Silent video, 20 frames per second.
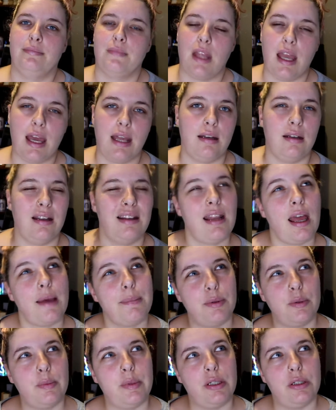And a
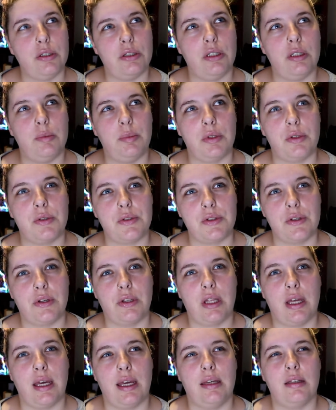nap would be good, but also
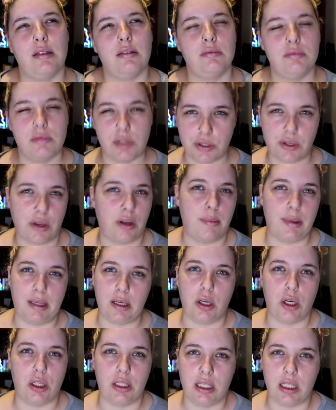like just go to
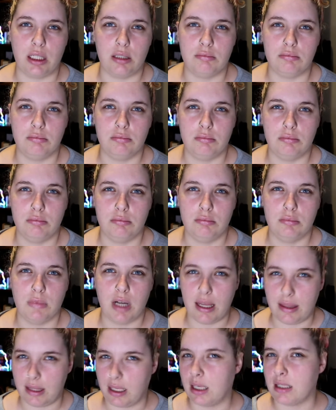bed early,
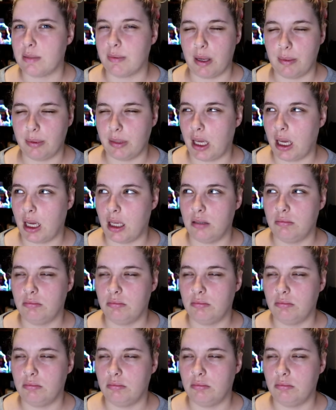I think is my plan.